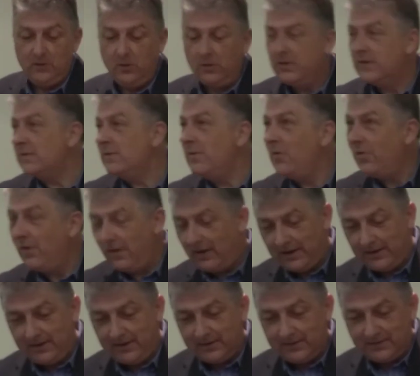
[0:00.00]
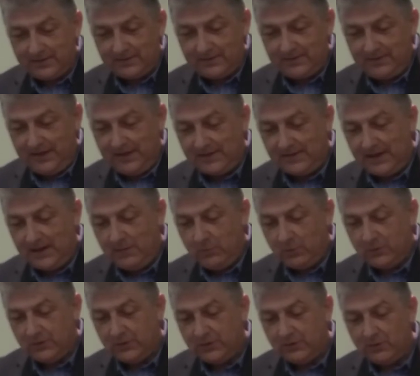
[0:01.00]
God is not like us. He is
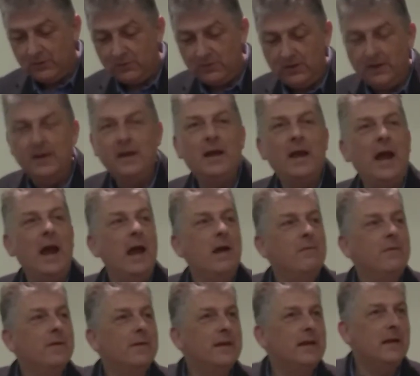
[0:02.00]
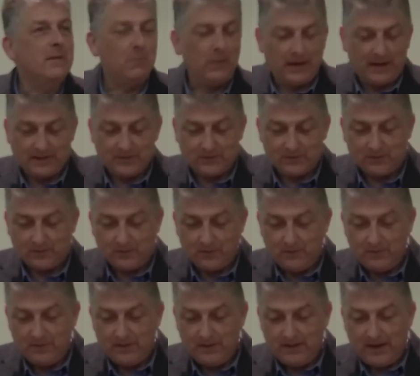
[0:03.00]
able to do everything He plans to
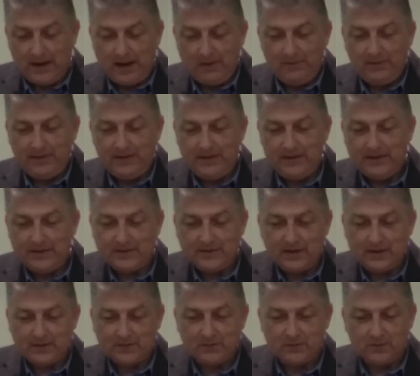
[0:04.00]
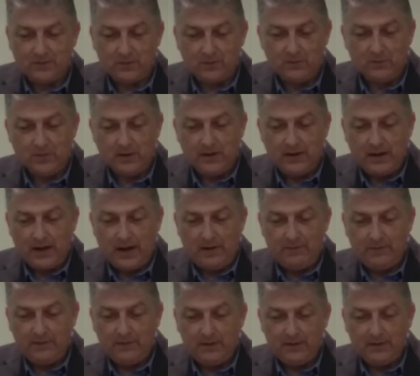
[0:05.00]
do, everything He says to do,
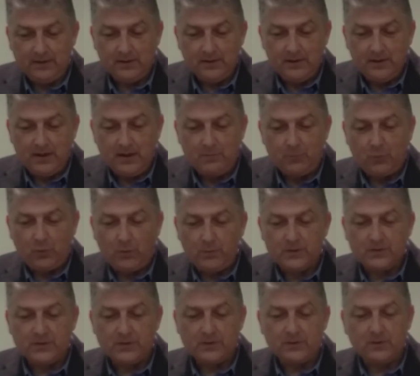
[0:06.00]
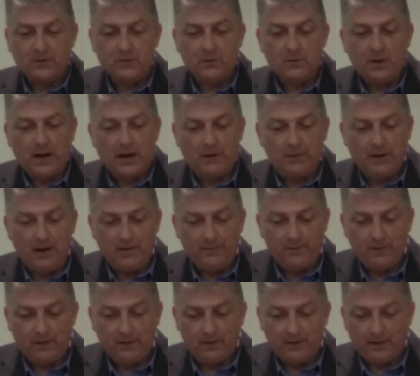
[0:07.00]
everything He promises to do,
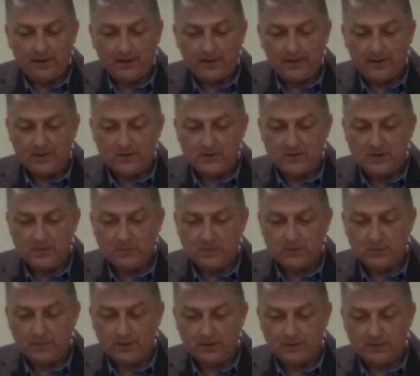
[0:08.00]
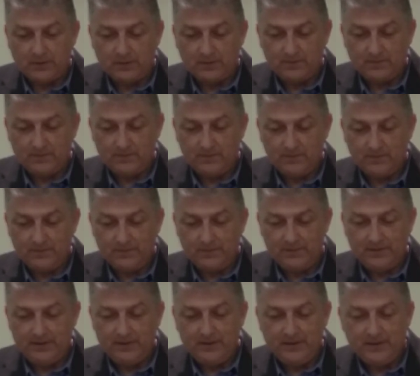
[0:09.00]
however unlikely it seems to us.
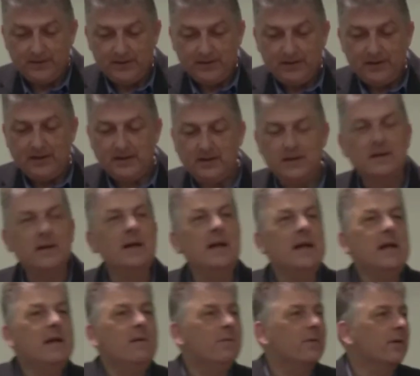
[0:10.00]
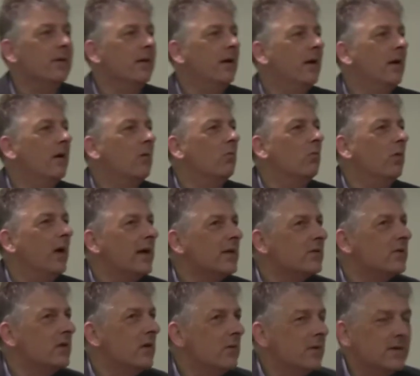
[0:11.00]
He can even
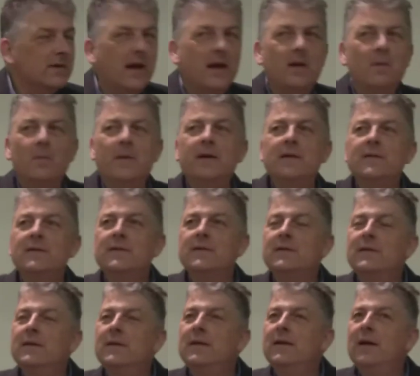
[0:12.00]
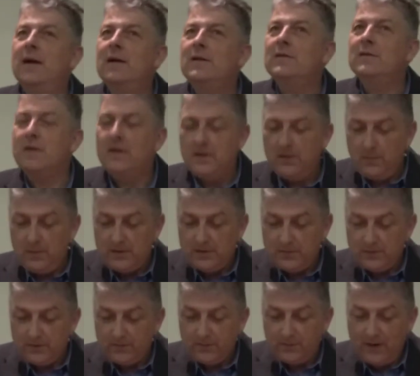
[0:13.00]
rescue His enemies and turn them
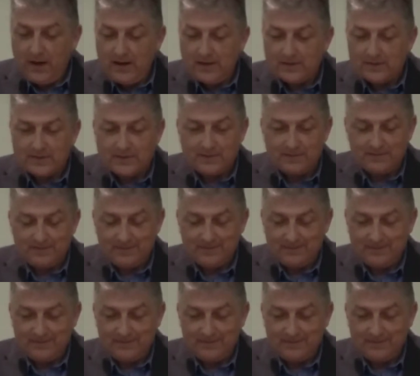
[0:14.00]
into His friends.